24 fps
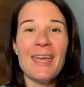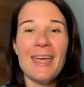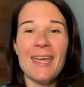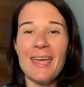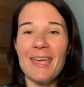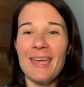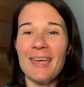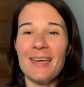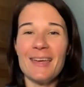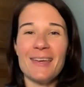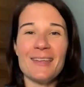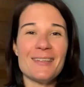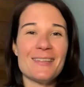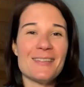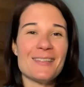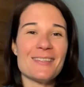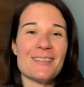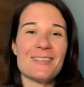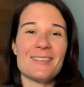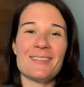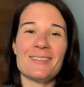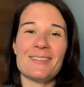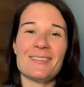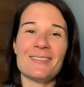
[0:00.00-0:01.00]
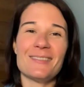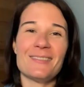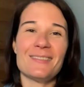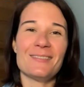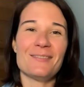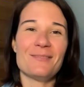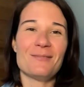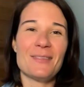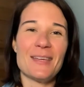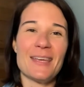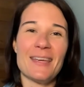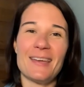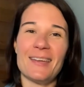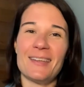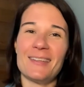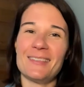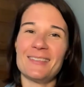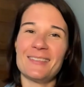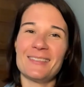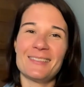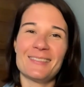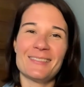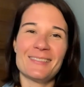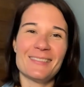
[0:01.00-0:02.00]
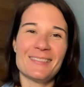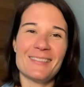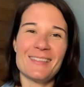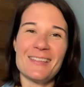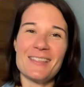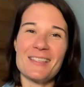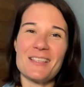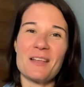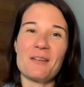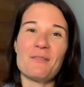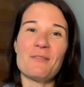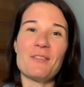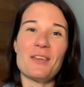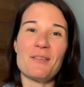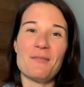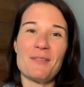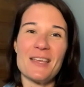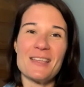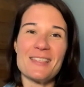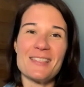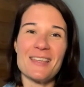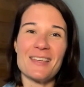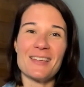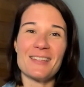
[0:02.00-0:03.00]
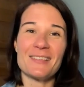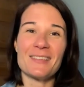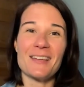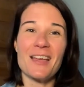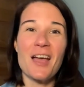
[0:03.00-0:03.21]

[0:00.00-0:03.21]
and man, it's going to be amazing.